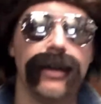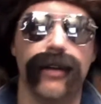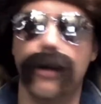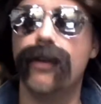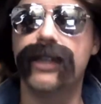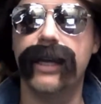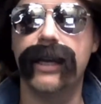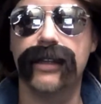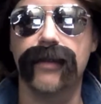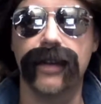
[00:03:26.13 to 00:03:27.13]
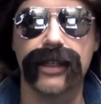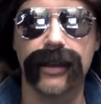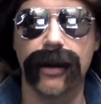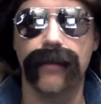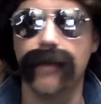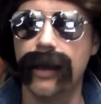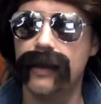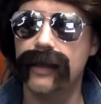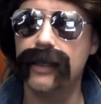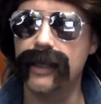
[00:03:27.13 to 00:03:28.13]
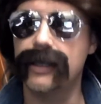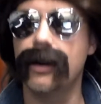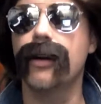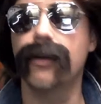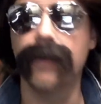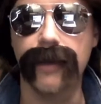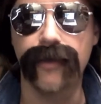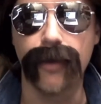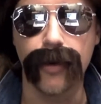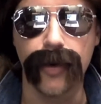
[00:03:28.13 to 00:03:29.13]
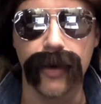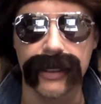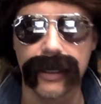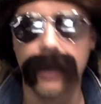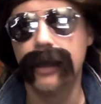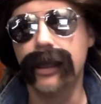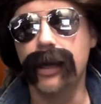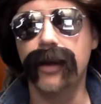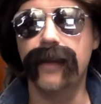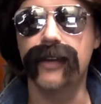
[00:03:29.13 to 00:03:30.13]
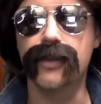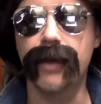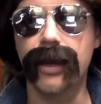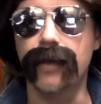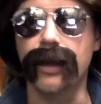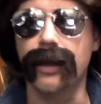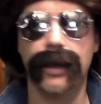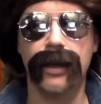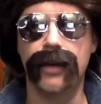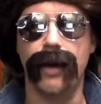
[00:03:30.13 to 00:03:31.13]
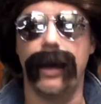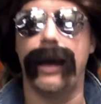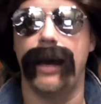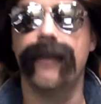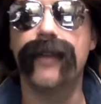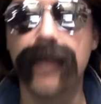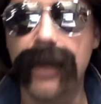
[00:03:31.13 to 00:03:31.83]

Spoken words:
No chance I'm going to start him. DJ Chark only had 4 points. Little bit of a swing, but do I have to beat